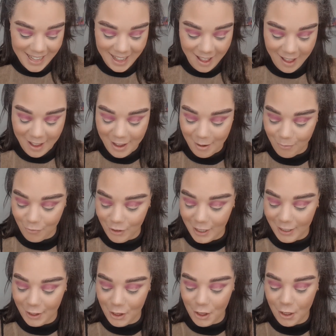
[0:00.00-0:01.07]
I am
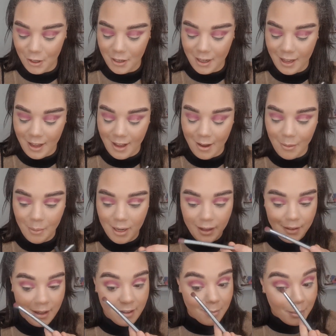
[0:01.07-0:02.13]
really shook at how well
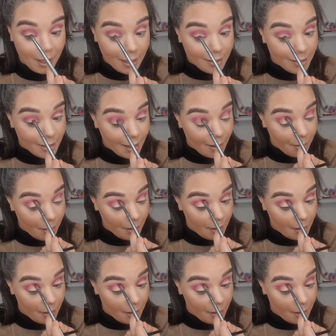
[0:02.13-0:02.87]
that is blended out.